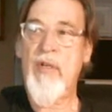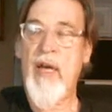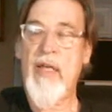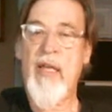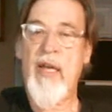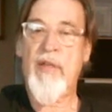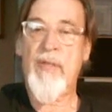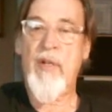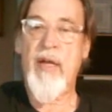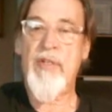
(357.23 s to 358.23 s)
There's a
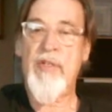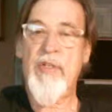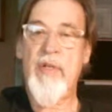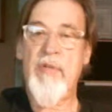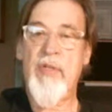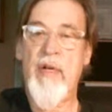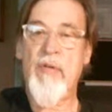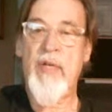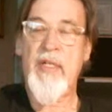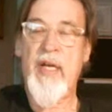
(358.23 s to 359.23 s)
tendency that in
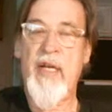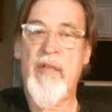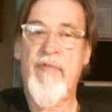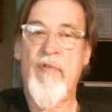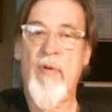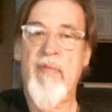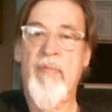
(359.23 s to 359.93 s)
this situation